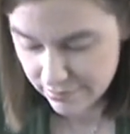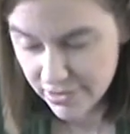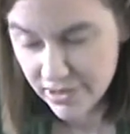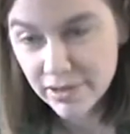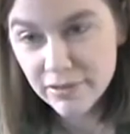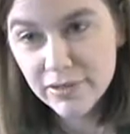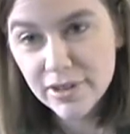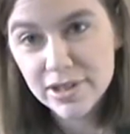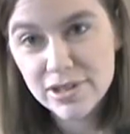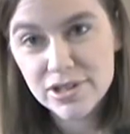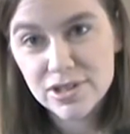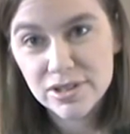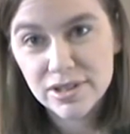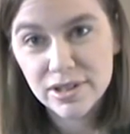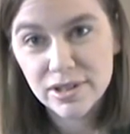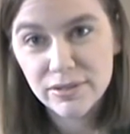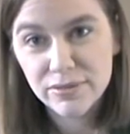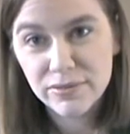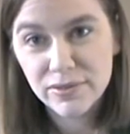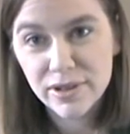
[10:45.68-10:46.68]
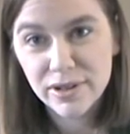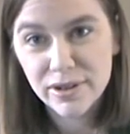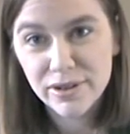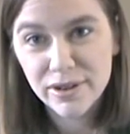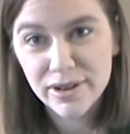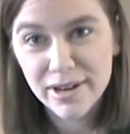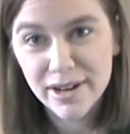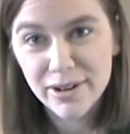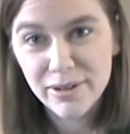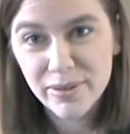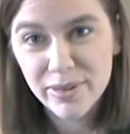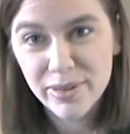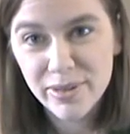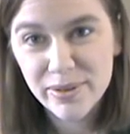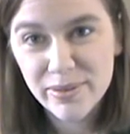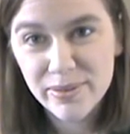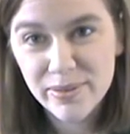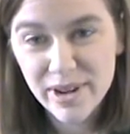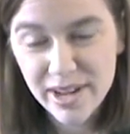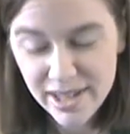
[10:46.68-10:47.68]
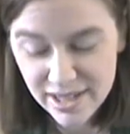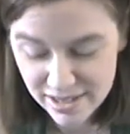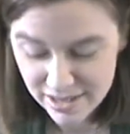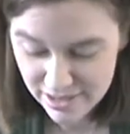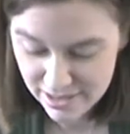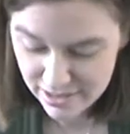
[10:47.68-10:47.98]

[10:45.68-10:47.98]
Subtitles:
Eventually you figure it out though, right?